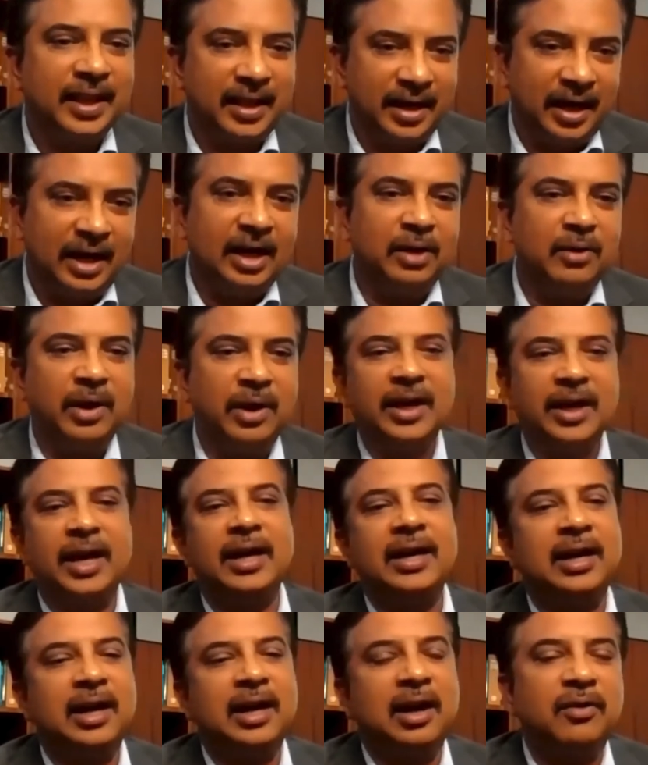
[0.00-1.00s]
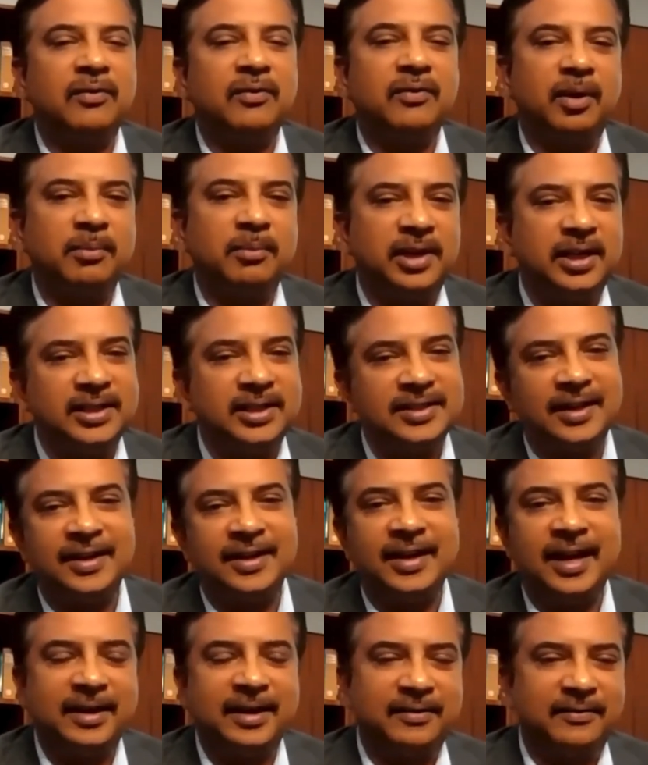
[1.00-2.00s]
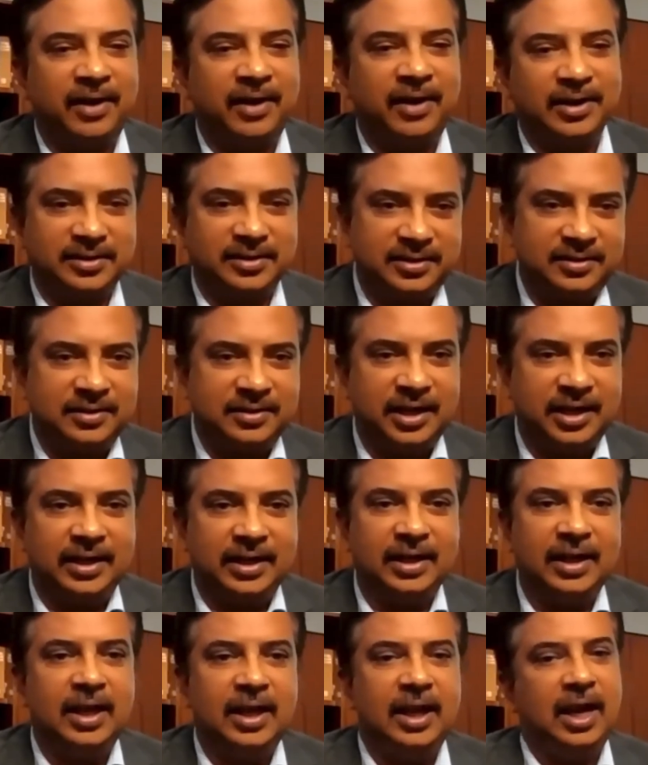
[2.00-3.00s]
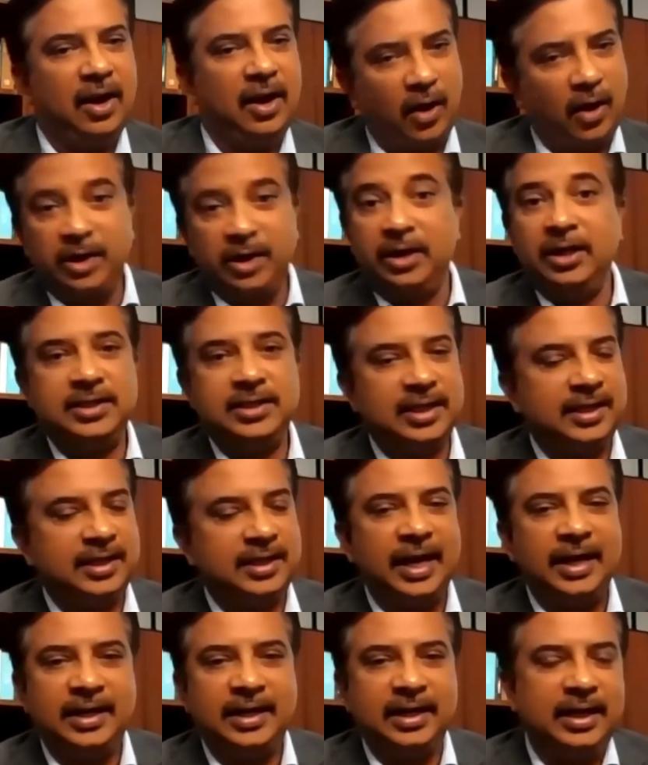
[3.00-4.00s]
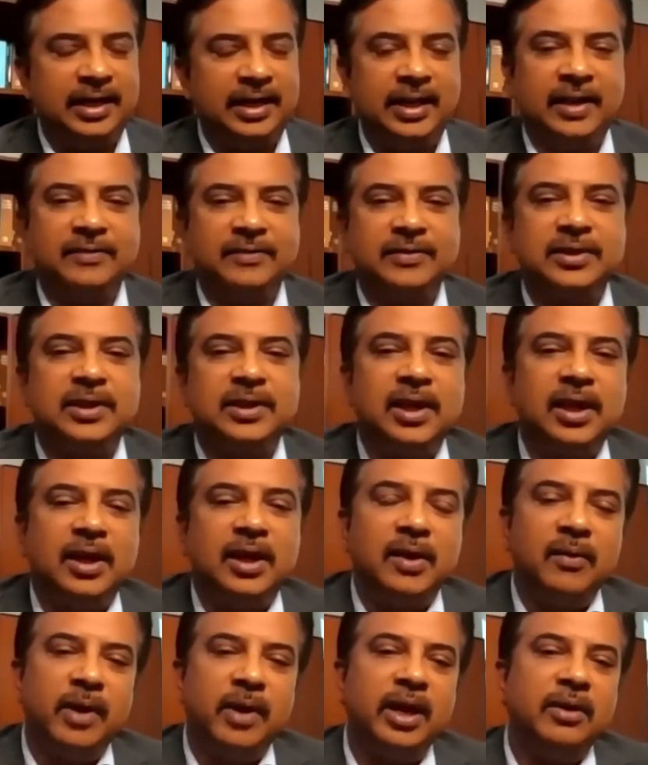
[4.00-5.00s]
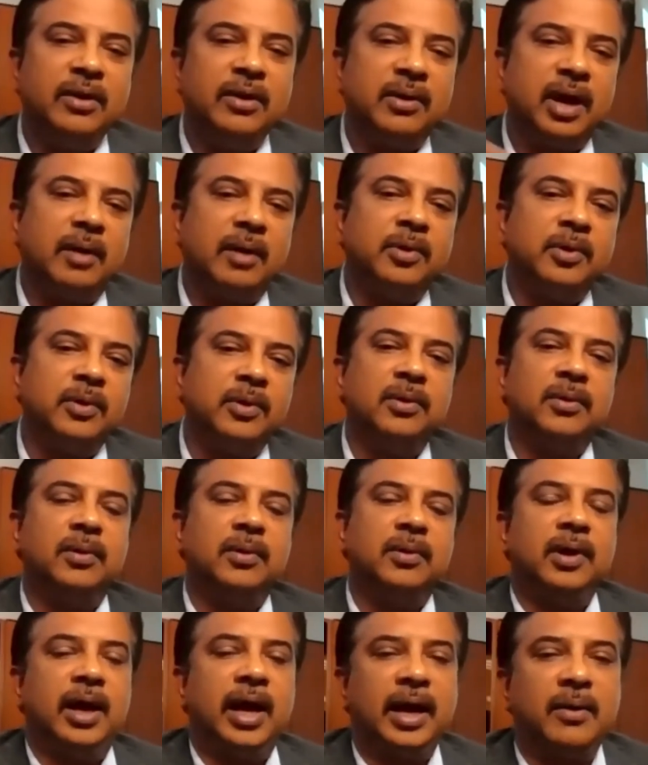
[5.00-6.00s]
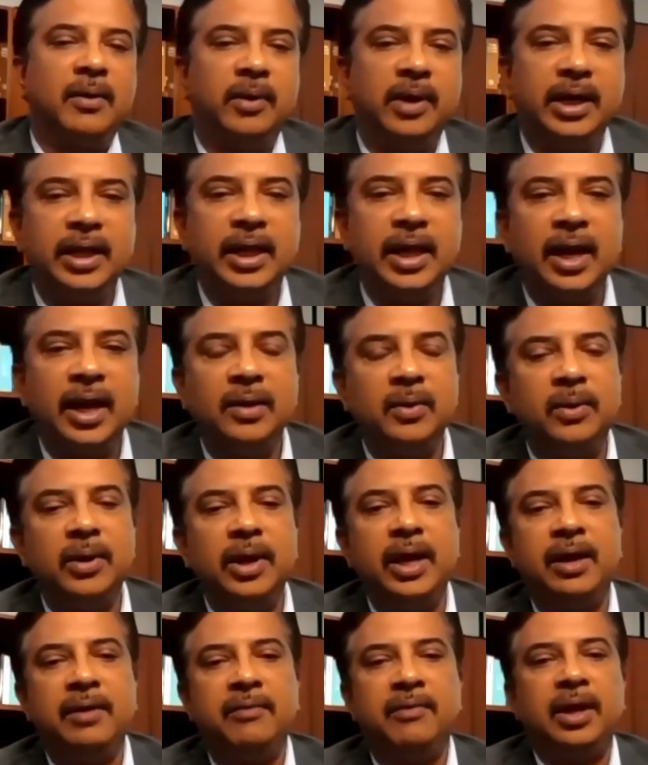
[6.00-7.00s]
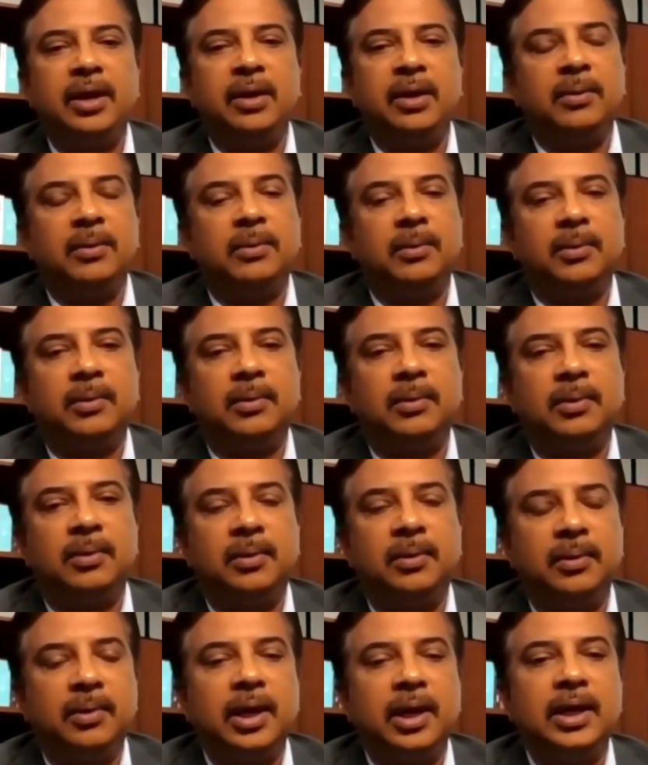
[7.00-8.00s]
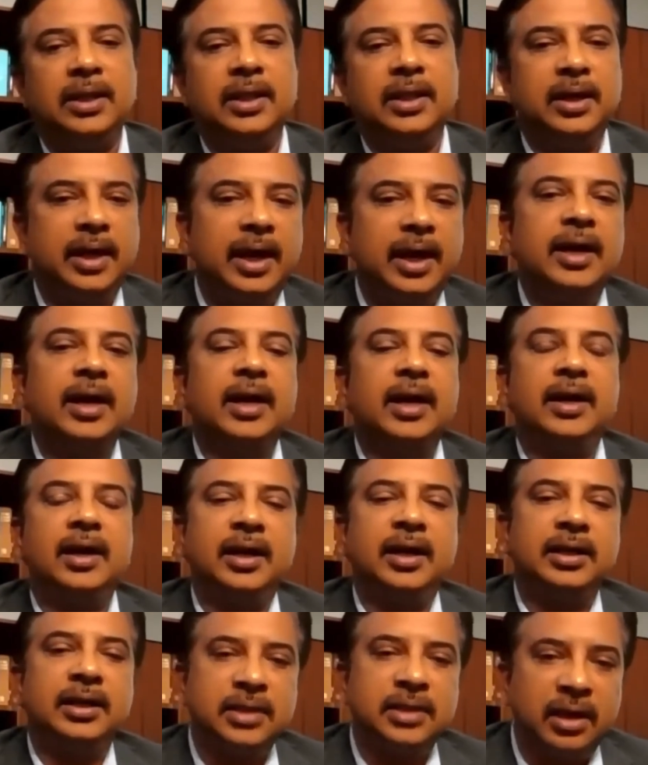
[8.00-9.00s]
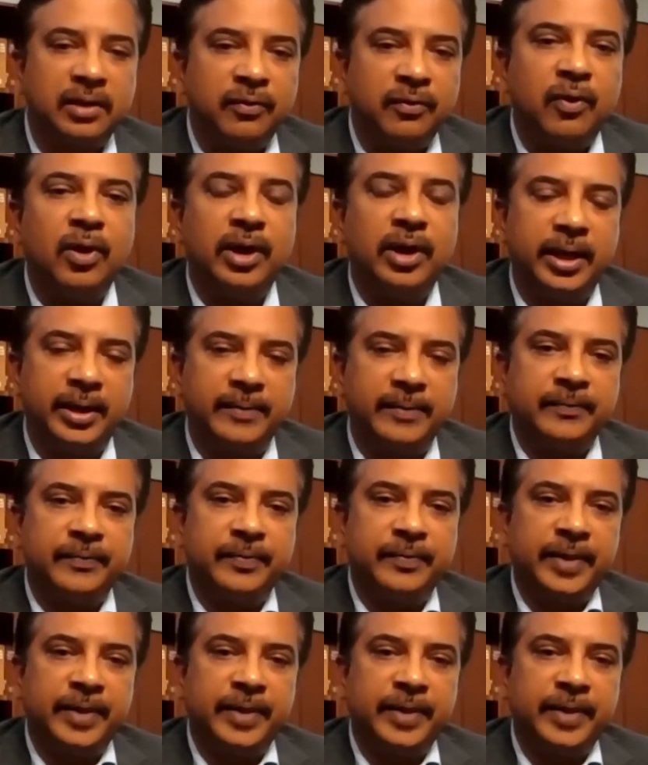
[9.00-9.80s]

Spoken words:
Right? You can get it out from decent debt funds, right? Or decent debt ETFs. When you come to equity, and today when you look at the data that is unfolding,